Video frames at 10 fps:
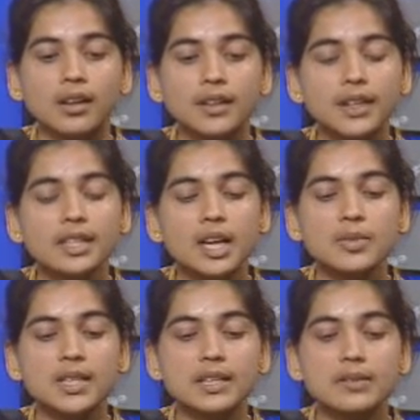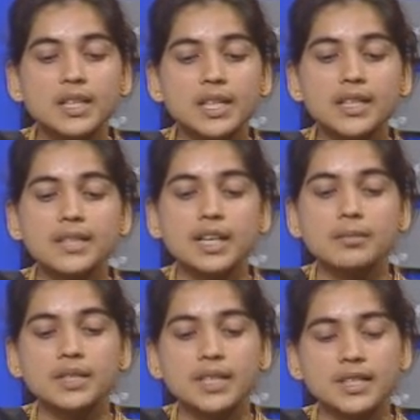Then comes the utility
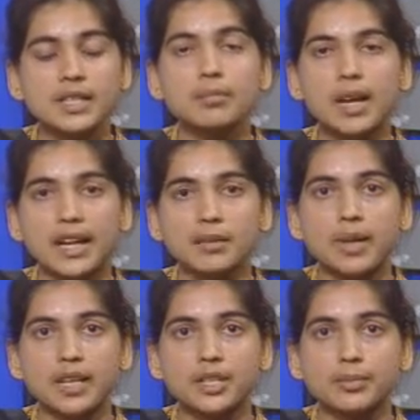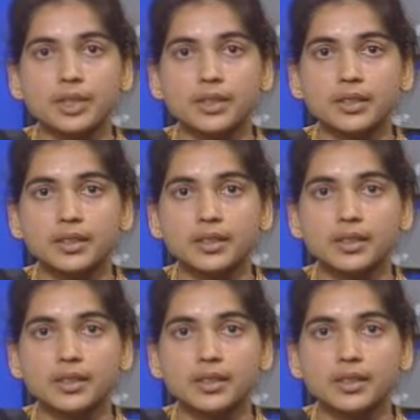services and plant management.